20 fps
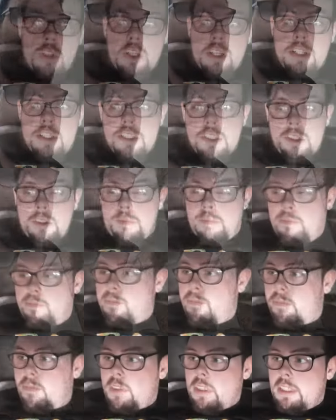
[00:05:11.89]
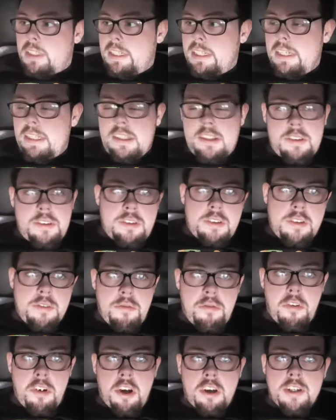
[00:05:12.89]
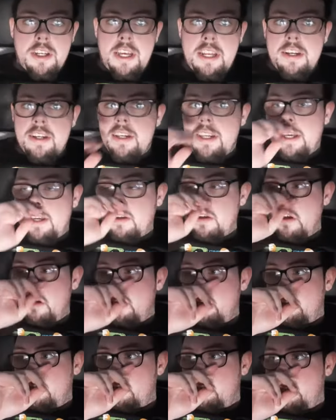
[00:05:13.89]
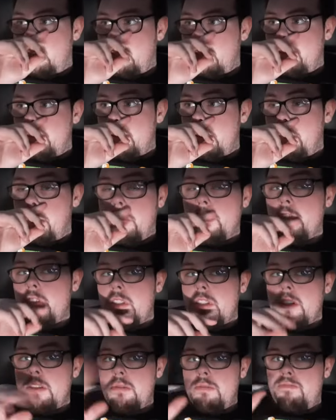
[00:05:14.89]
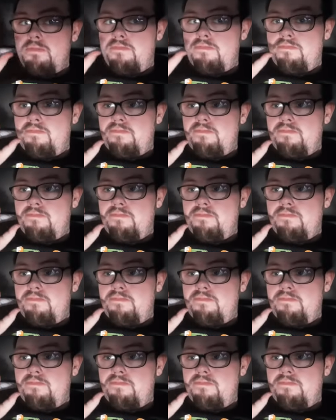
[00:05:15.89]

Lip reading: Right, so I didn't get to vlog anything on the bus.